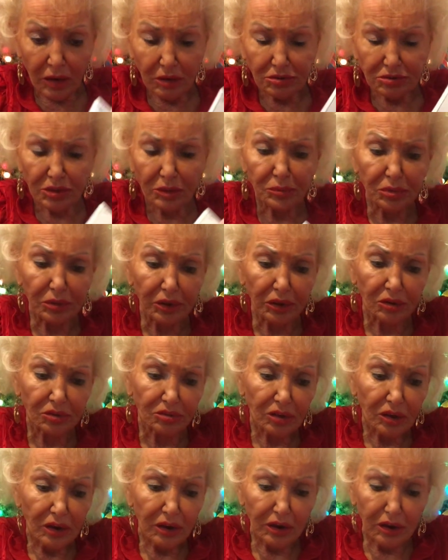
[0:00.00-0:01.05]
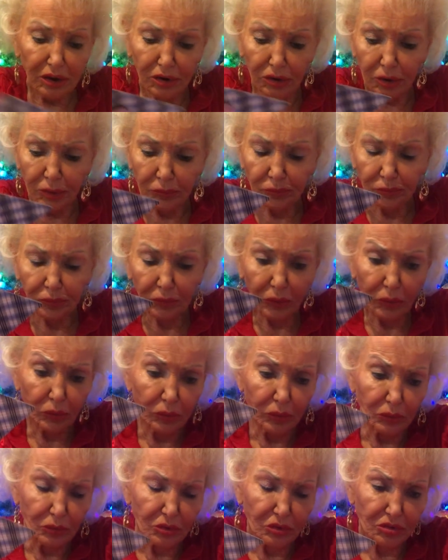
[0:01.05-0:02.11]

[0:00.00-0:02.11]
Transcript: Some things here, what we